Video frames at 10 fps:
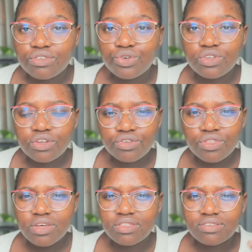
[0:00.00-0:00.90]
you tend to
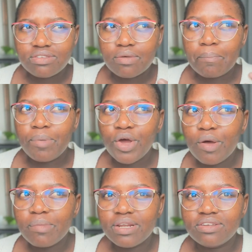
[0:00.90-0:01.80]
think this is a
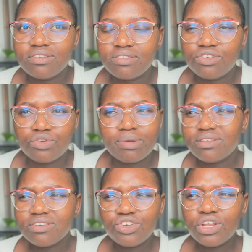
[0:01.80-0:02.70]
permanent decision, but
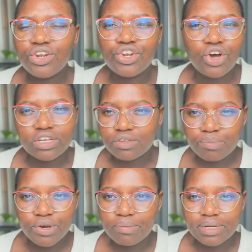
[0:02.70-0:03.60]
it's actually not
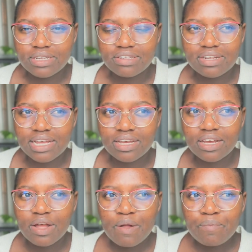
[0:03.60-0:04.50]
permanent. Like,
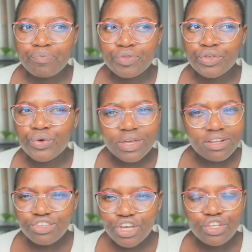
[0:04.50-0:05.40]
you
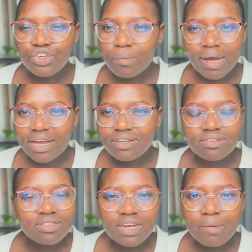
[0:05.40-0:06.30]
can change your mind 3